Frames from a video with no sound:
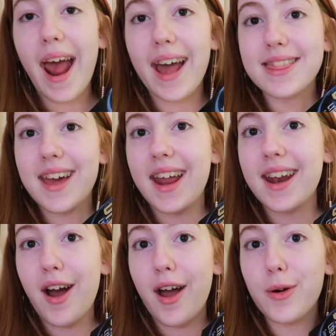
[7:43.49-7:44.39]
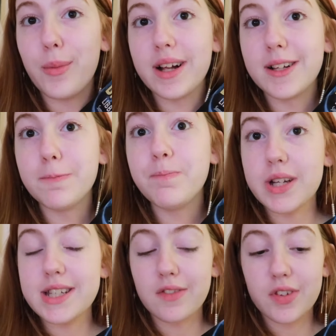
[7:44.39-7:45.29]
and then I will put
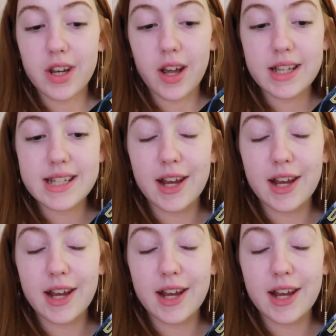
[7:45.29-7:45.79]
it down for the night